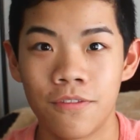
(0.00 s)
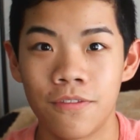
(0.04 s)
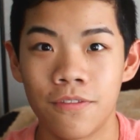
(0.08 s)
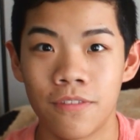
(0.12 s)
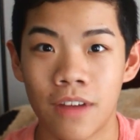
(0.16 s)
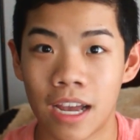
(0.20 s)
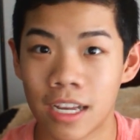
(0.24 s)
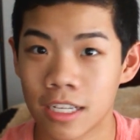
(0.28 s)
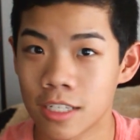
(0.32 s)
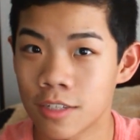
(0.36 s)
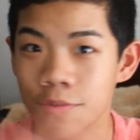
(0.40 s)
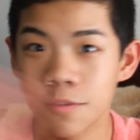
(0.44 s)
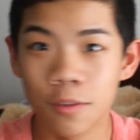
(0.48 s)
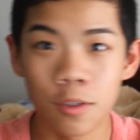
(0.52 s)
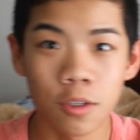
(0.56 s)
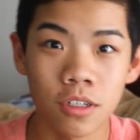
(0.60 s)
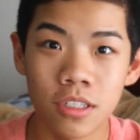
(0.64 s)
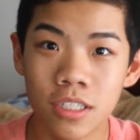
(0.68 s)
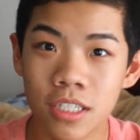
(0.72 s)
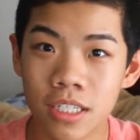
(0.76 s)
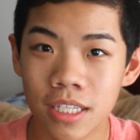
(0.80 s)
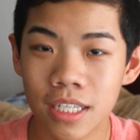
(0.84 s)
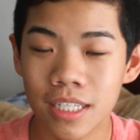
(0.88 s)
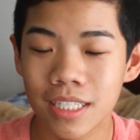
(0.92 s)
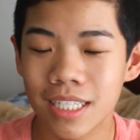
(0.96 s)
Fast forward
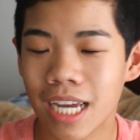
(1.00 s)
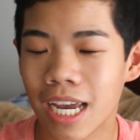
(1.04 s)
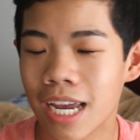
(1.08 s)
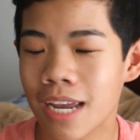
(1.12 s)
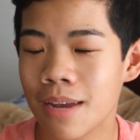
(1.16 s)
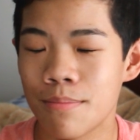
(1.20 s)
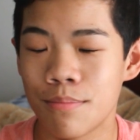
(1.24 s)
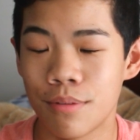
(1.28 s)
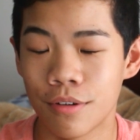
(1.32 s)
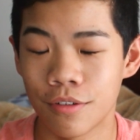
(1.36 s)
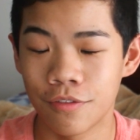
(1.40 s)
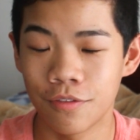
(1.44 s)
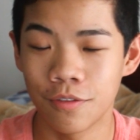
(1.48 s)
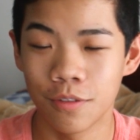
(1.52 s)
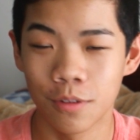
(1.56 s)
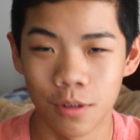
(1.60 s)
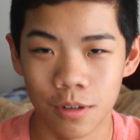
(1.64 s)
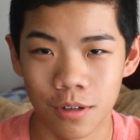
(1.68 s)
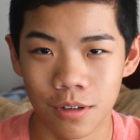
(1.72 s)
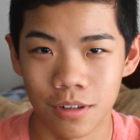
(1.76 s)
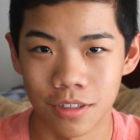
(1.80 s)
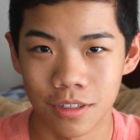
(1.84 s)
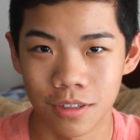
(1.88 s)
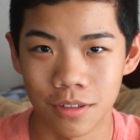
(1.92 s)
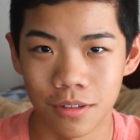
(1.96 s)
to the day
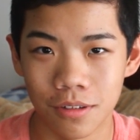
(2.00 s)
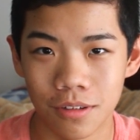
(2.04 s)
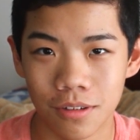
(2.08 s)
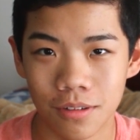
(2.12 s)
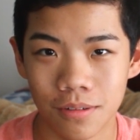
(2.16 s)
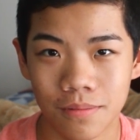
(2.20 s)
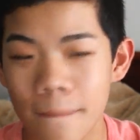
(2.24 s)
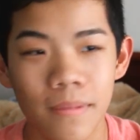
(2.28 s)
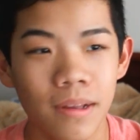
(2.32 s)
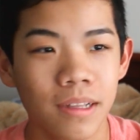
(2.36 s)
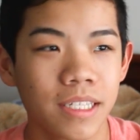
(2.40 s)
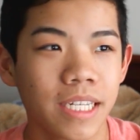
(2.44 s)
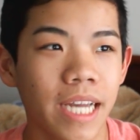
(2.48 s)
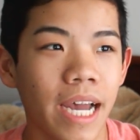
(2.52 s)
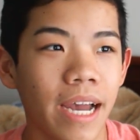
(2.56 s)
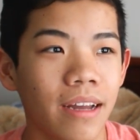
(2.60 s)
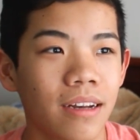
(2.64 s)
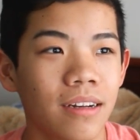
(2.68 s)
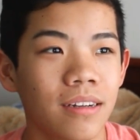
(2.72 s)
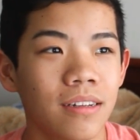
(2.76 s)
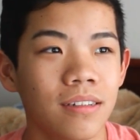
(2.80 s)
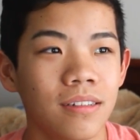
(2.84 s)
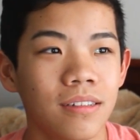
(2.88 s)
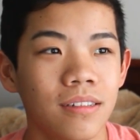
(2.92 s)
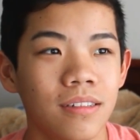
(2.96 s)
before school. Dad,
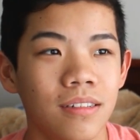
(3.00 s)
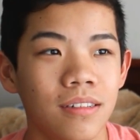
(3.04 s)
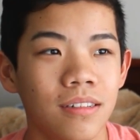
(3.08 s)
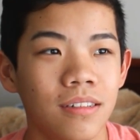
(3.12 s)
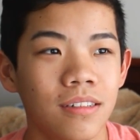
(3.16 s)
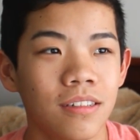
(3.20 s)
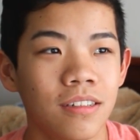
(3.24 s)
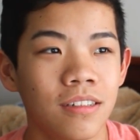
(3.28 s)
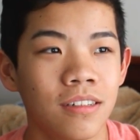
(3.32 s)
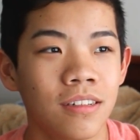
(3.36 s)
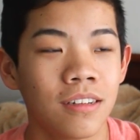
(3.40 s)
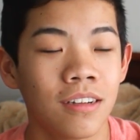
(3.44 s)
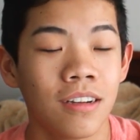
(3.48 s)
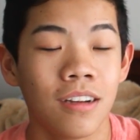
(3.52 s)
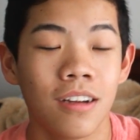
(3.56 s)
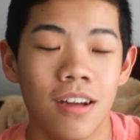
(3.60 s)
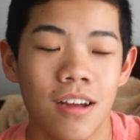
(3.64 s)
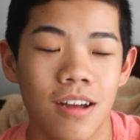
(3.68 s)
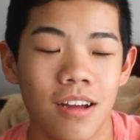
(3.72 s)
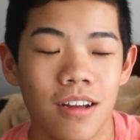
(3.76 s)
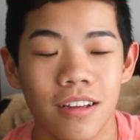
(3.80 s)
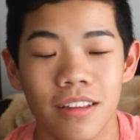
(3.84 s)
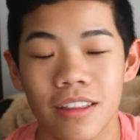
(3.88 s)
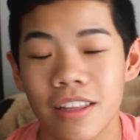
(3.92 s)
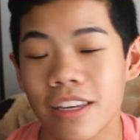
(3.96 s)

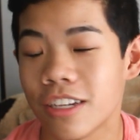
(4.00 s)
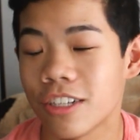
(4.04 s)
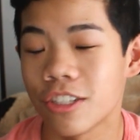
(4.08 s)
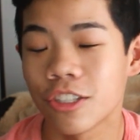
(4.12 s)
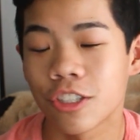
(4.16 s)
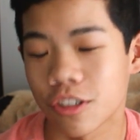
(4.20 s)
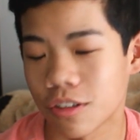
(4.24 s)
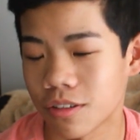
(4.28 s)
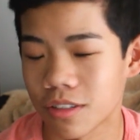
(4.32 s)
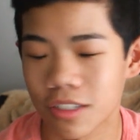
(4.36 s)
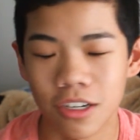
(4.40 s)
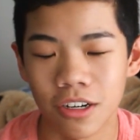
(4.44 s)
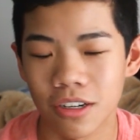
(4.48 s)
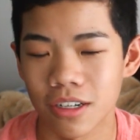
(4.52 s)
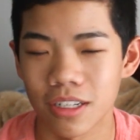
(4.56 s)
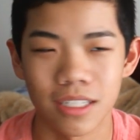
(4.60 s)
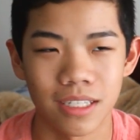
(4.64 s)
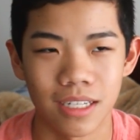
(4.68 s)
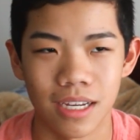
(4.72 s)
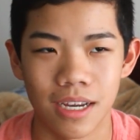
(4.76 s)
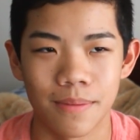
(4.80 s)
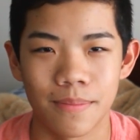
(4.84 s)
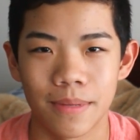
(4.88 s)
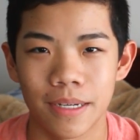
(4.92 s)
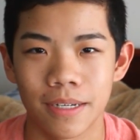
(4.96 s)
the insurance card isn't
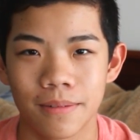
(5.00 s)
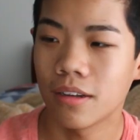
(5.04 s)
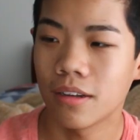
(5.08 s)
coming.